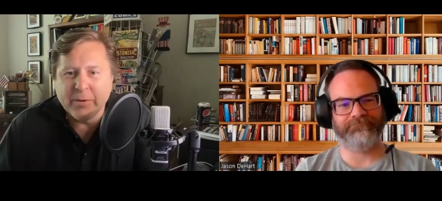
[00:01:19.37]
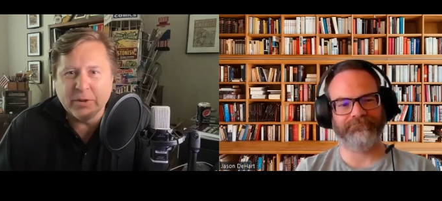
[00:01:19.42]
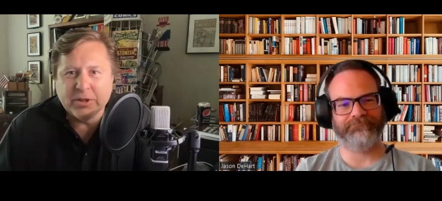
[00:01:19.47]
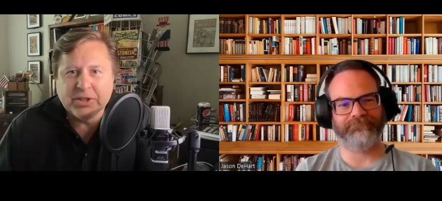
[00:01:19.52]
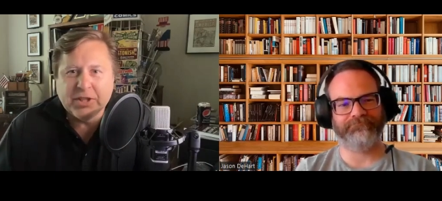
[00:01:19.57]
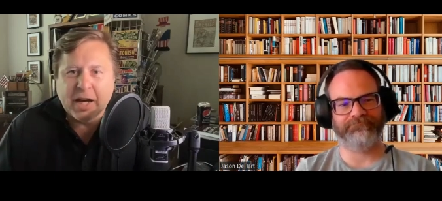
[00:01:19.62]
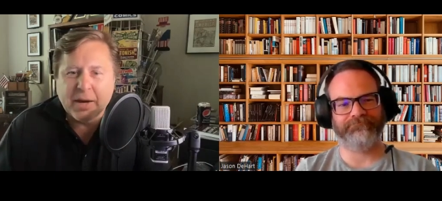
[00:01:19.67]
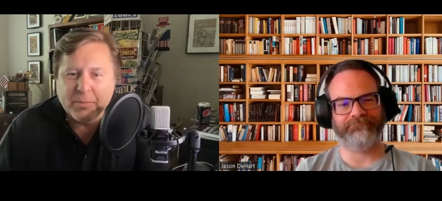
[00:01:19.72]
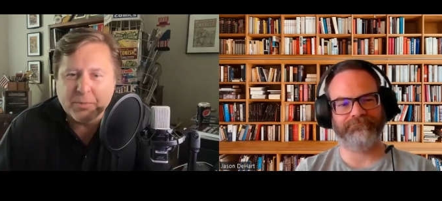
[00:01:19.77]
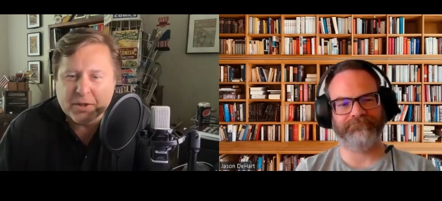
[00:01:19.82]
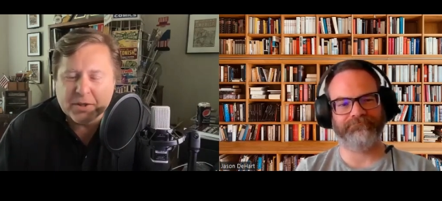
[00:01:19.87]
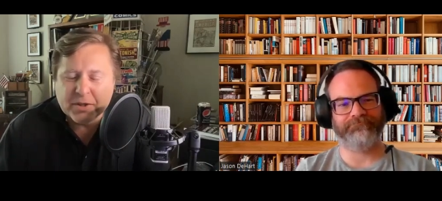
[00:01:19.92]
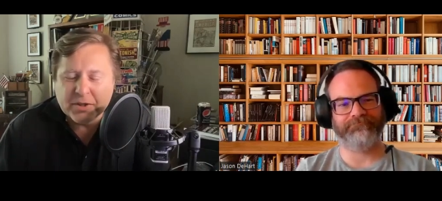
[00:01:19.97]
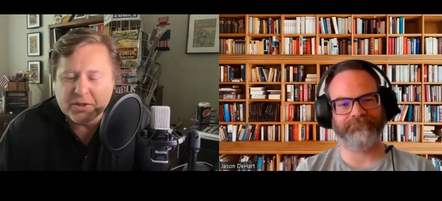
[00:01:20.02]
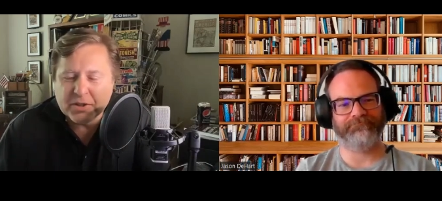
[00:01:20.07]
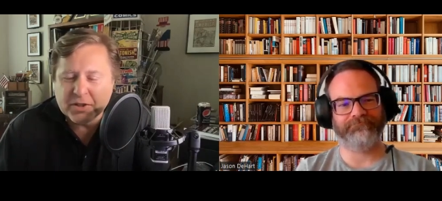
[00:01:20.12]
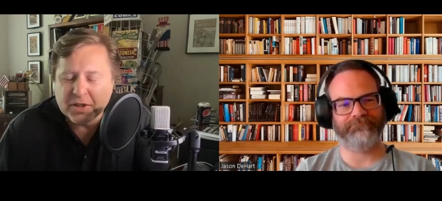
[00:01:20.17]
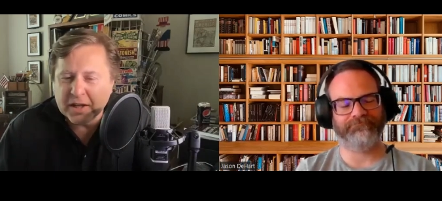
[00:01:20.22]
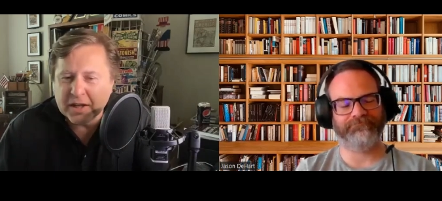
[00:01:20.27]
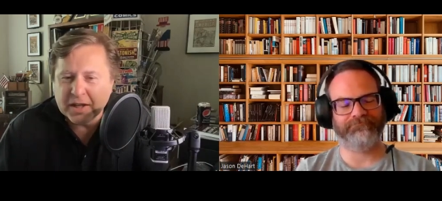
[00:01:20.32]
Speaker 1: We stopped
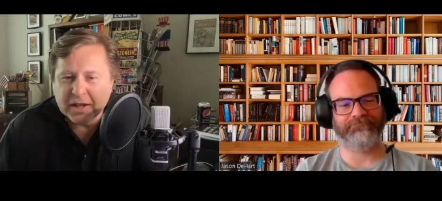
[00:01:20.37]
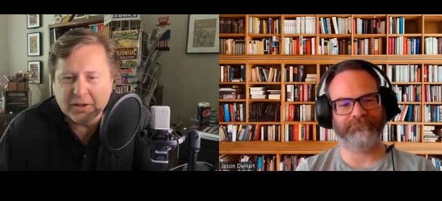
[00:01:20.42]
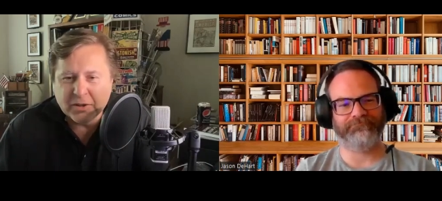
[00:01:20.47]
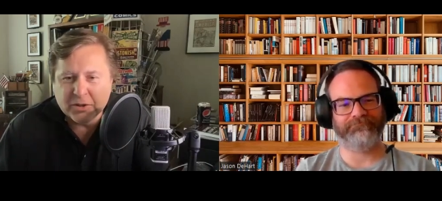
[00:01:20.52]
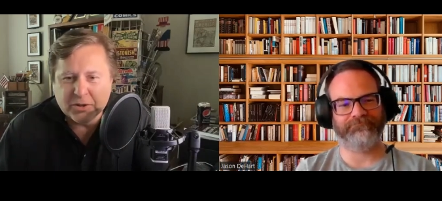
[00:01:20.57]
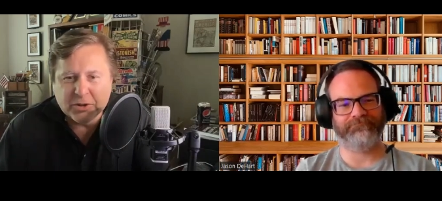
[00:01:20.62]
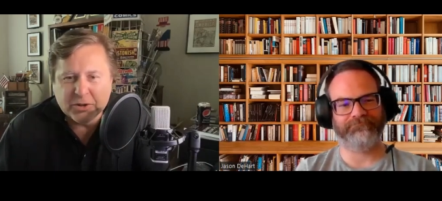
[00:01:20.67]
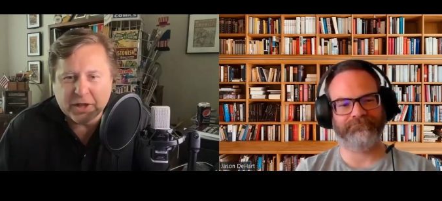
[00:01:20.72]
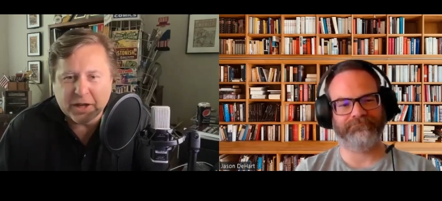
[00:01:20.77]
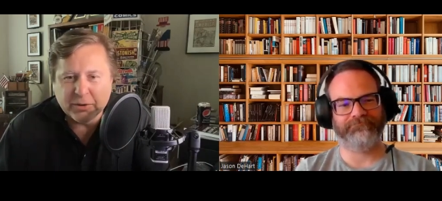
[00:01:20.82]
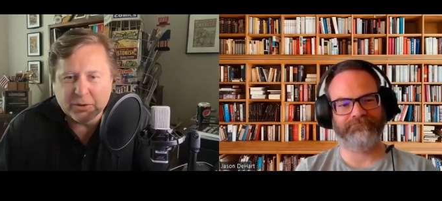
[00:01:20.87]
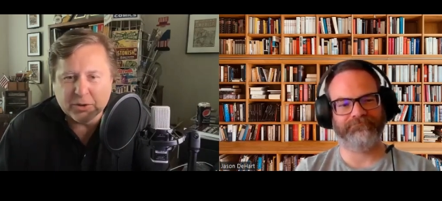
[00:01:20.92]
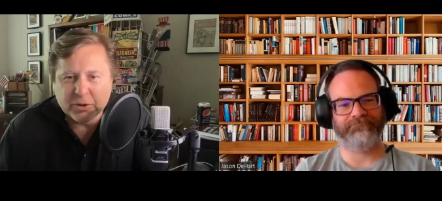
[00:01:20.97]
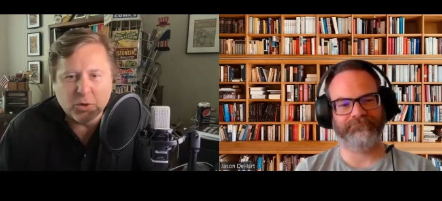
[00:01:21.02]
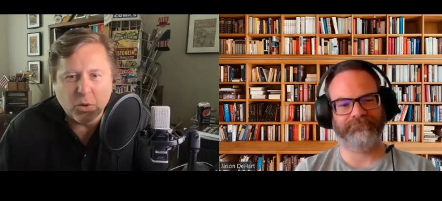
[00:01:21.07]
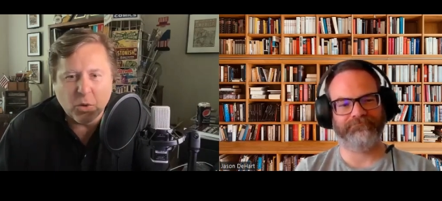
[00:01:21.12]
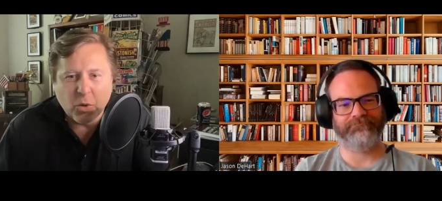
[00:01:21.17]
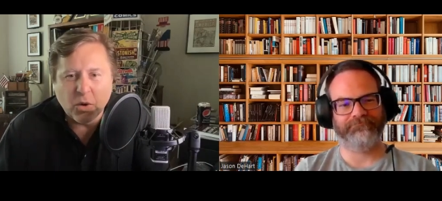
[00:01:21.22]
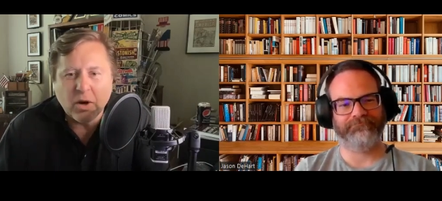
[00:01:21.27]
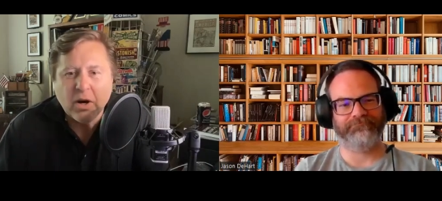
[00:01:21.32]
this uh, little general
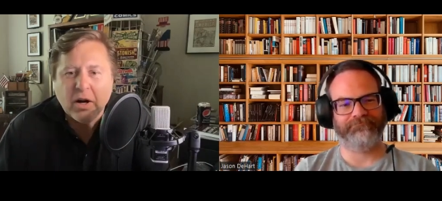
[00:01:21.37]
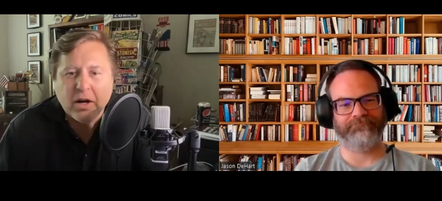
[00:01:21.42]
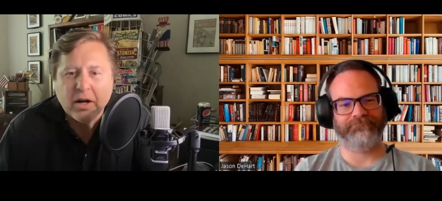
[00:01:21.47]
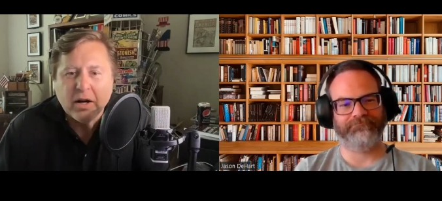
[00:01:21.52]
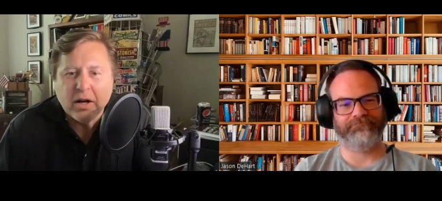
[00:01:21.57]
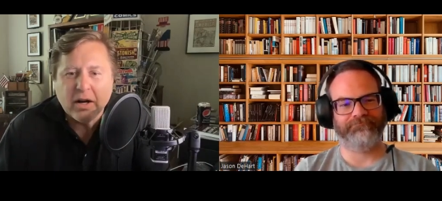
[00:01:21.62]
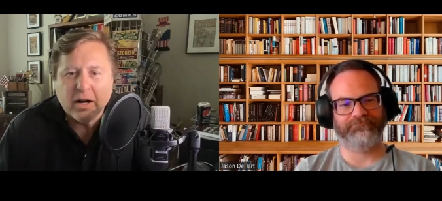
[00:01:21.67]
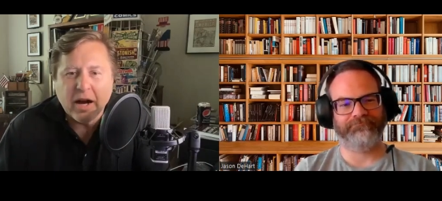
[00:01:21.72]
store